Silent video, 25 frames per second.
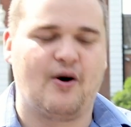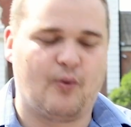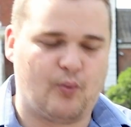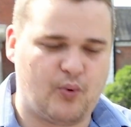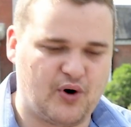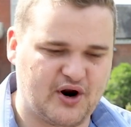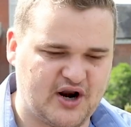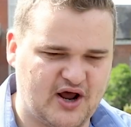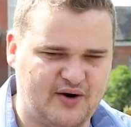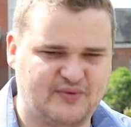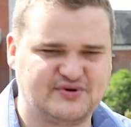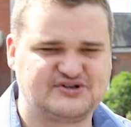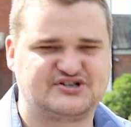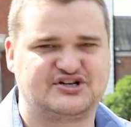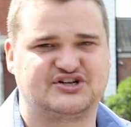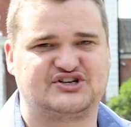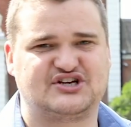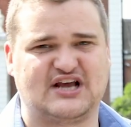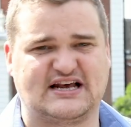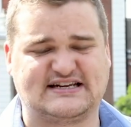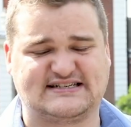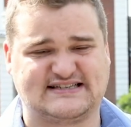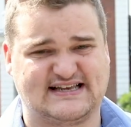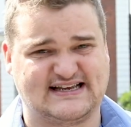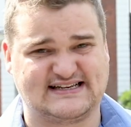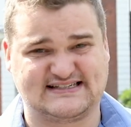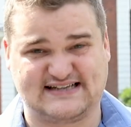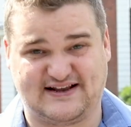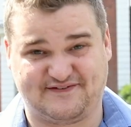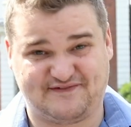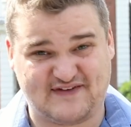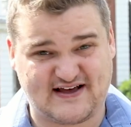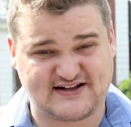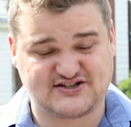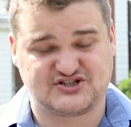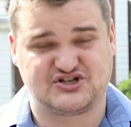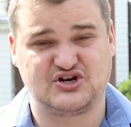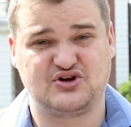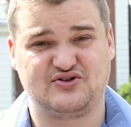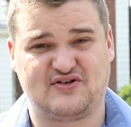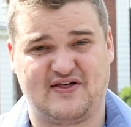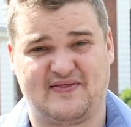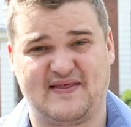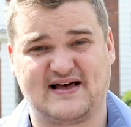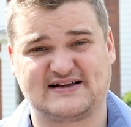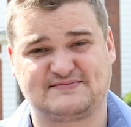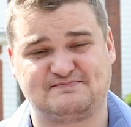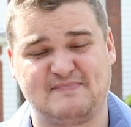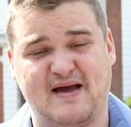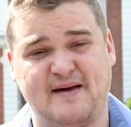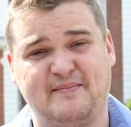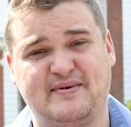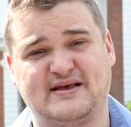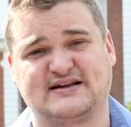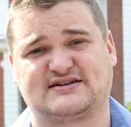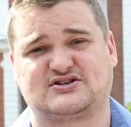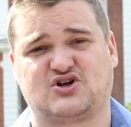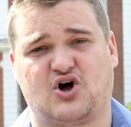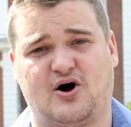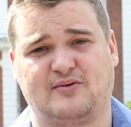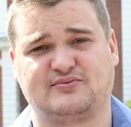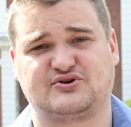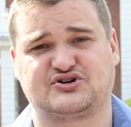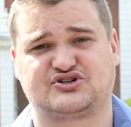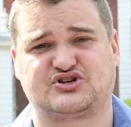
What I would suggest is if that's you, then that's maybe it's time